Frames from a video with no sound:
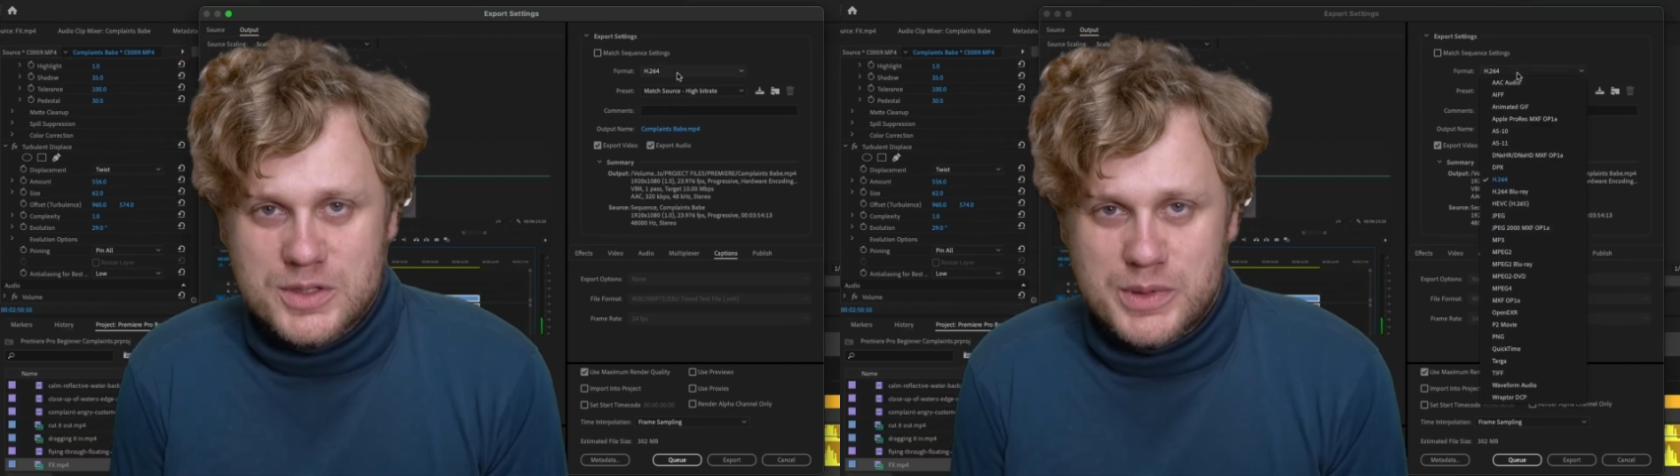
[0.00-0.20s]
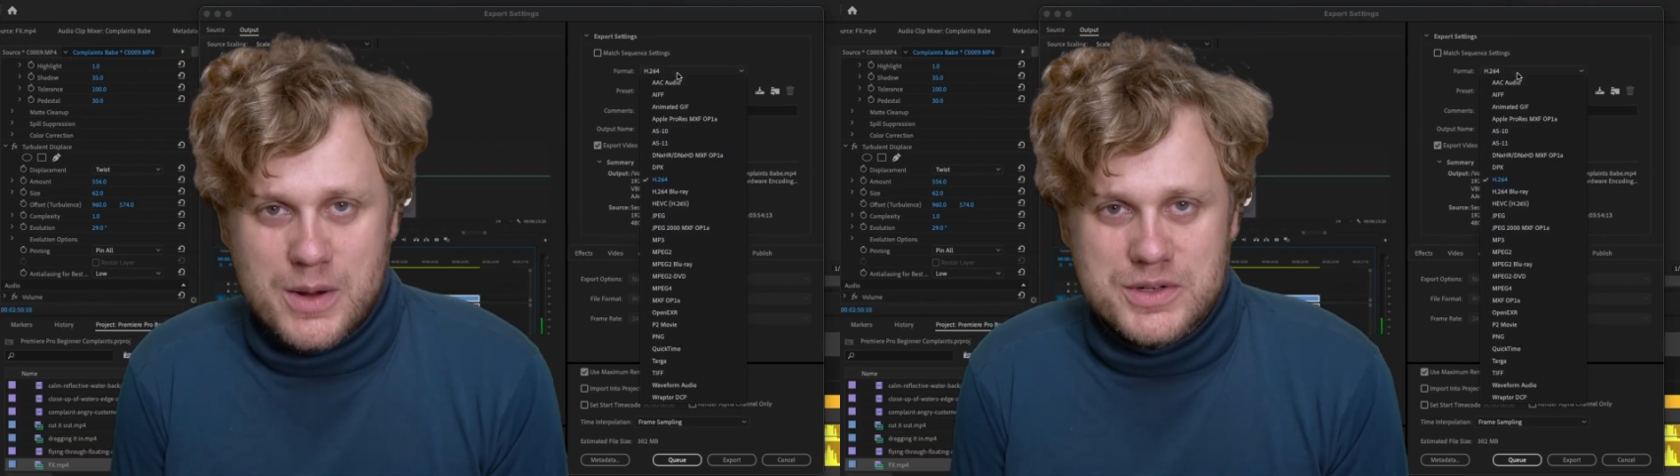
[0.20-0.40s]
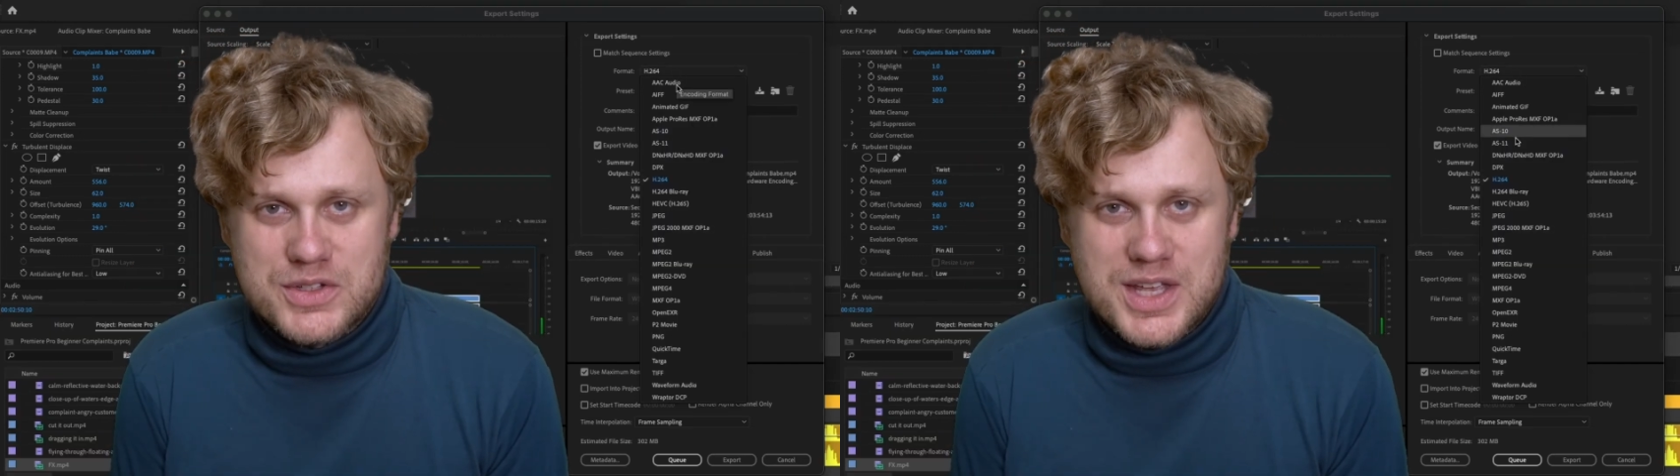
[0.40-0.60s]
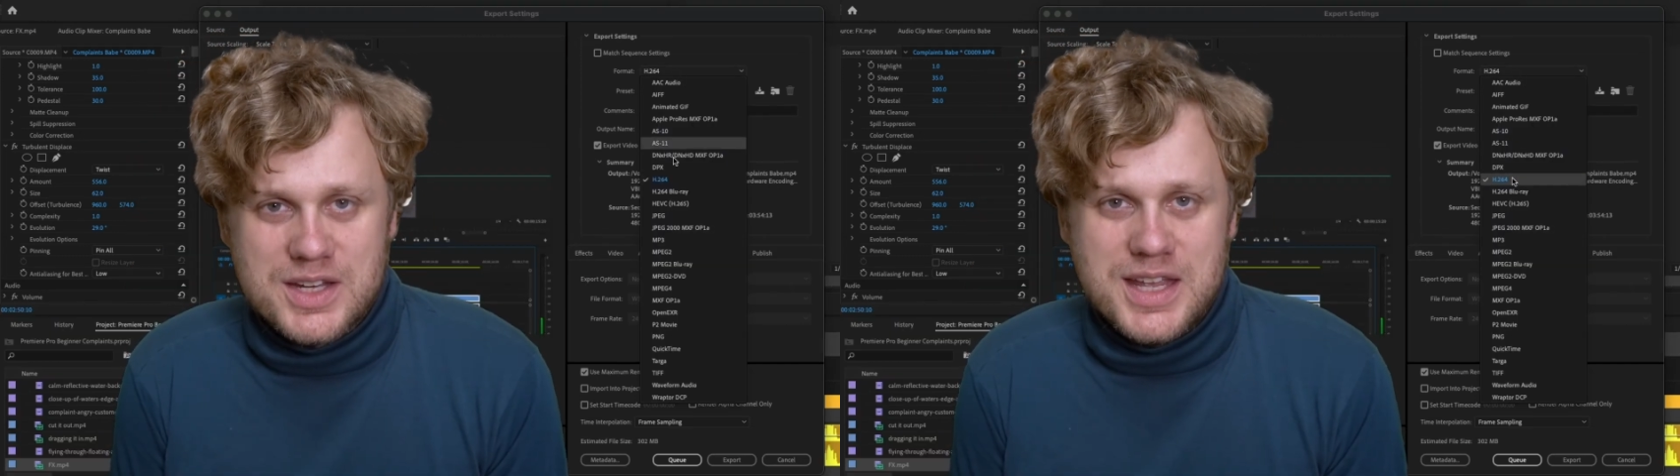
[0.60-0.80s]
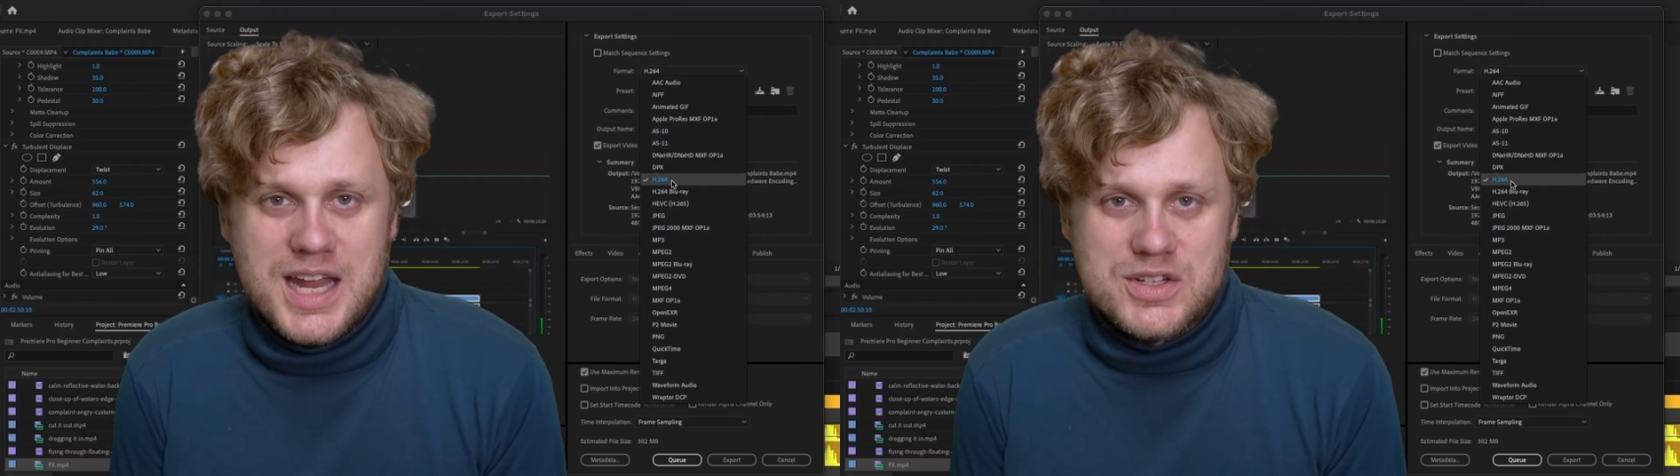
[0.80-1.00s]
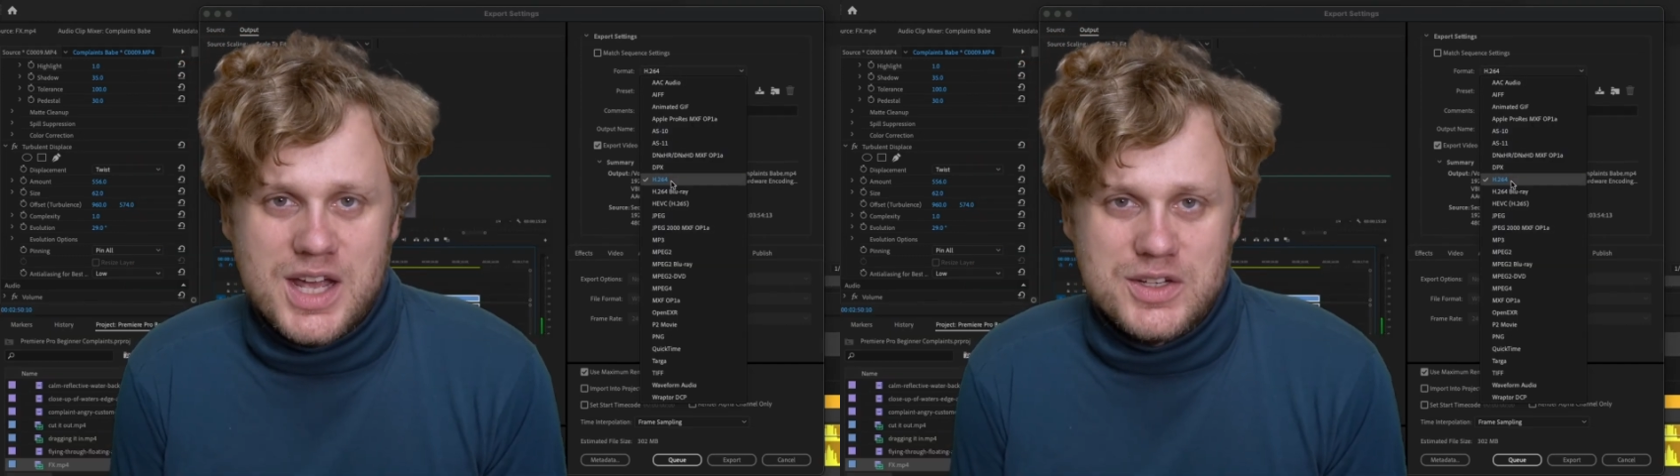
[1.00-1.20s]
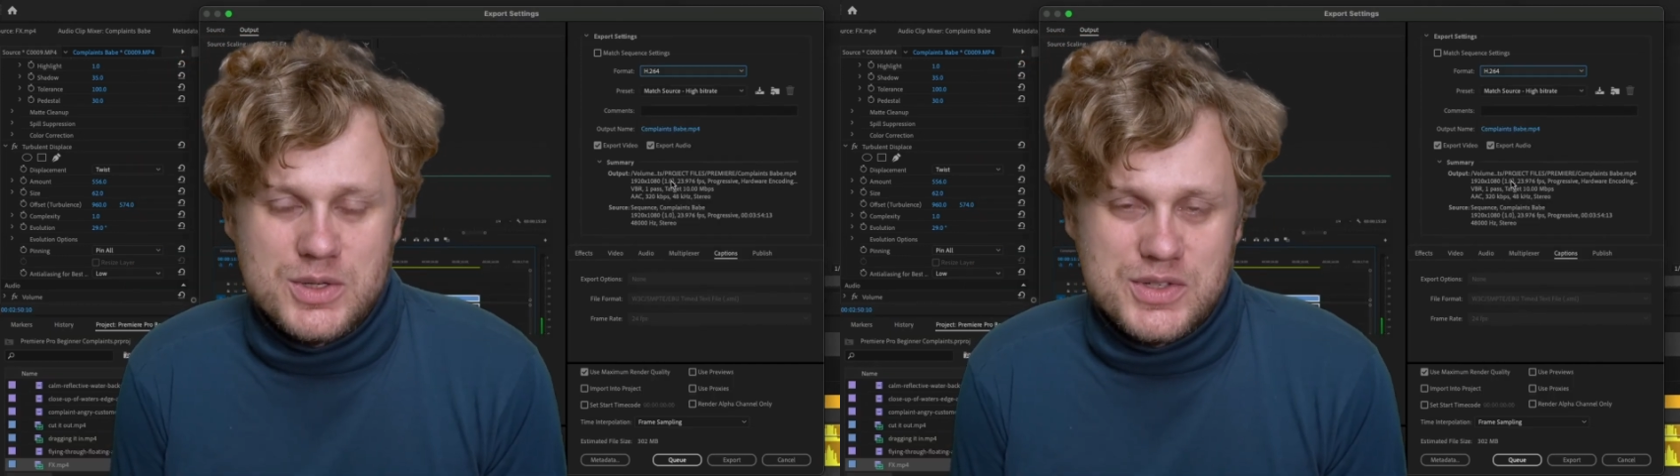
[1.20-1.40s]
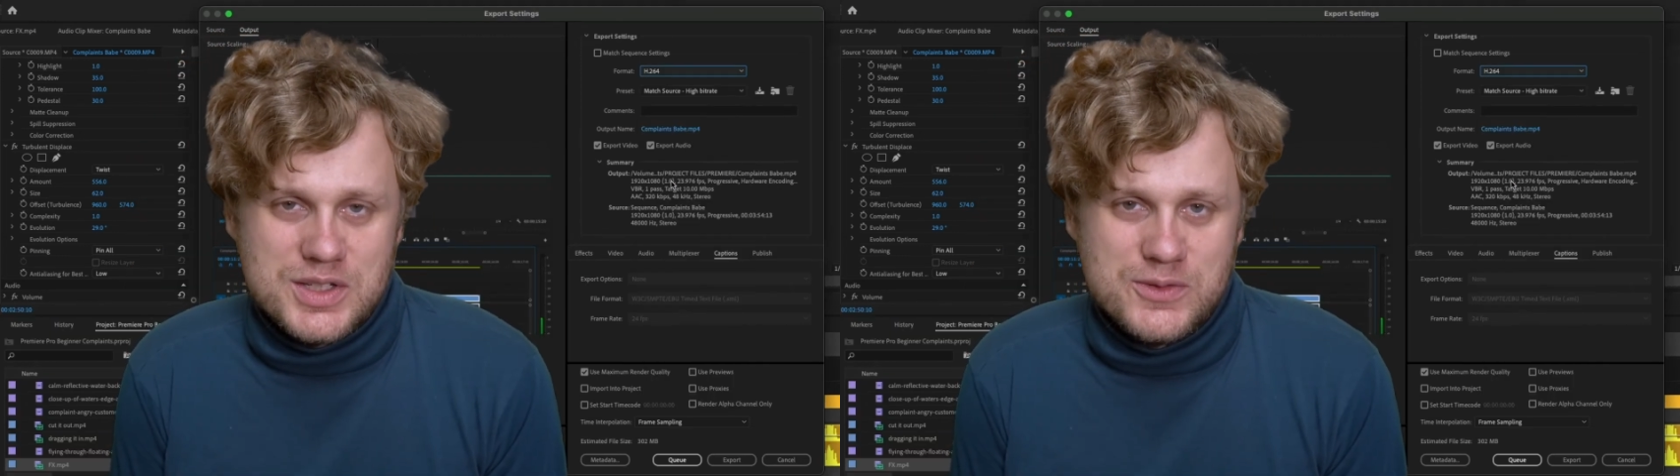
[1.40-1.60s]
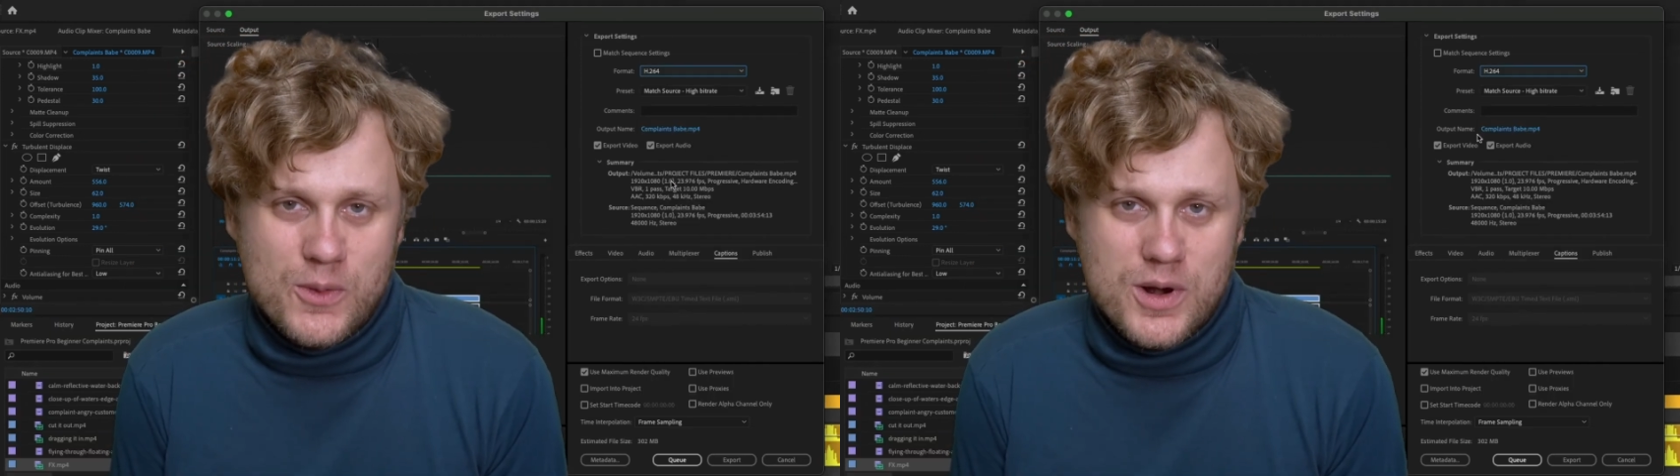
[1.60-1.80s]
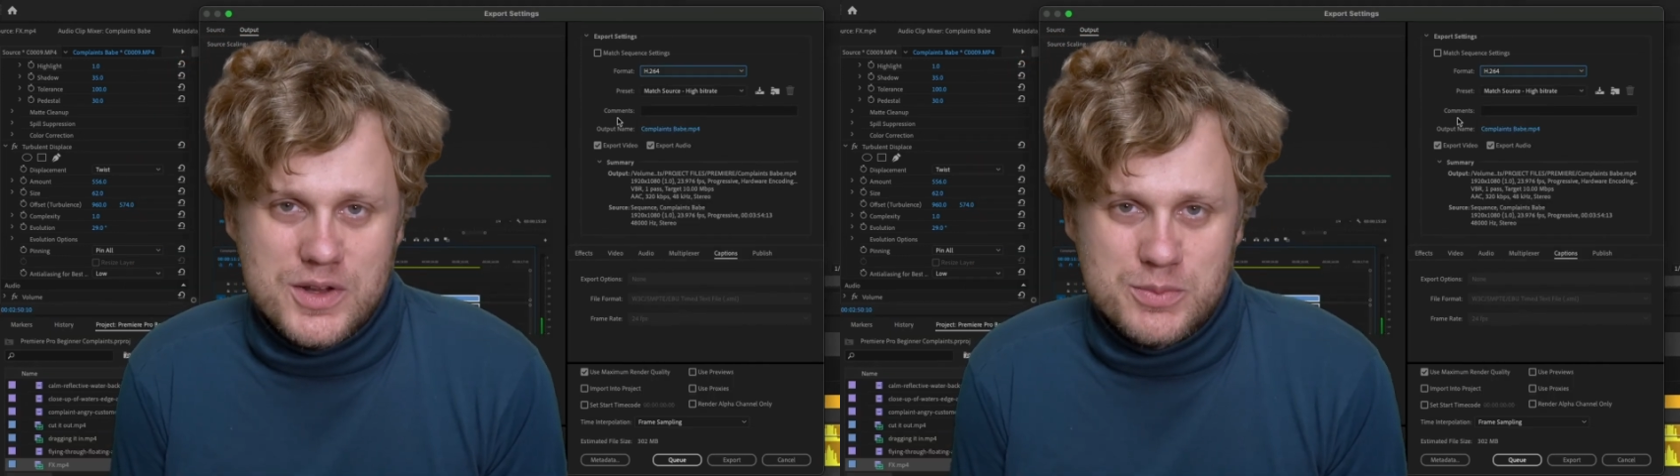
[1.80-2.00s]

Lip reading: but I would just set it to H.264.